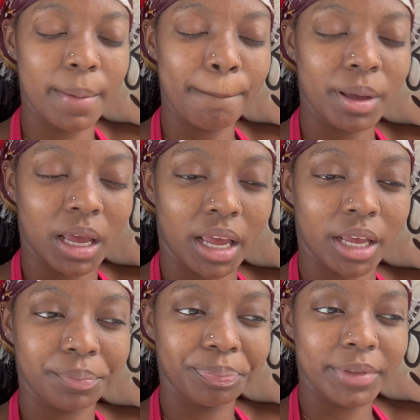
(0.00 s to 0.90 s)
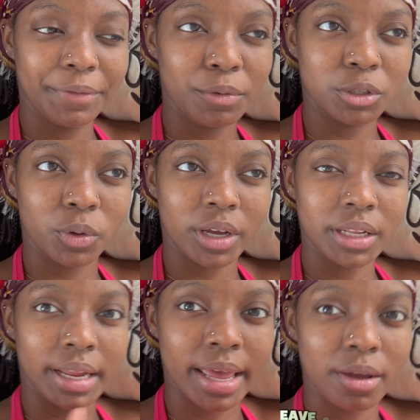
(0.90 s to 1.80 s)
But if you enjoy,
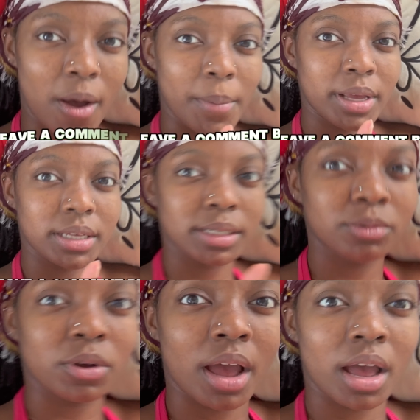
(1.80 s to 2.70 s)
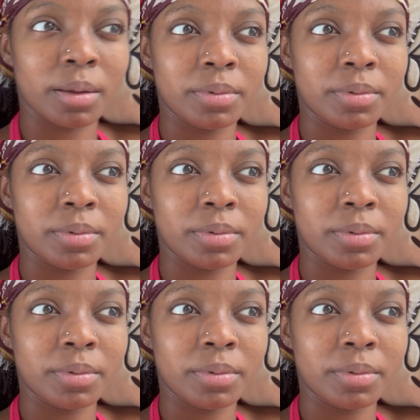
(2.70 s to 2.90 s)
like, comment, subscribe.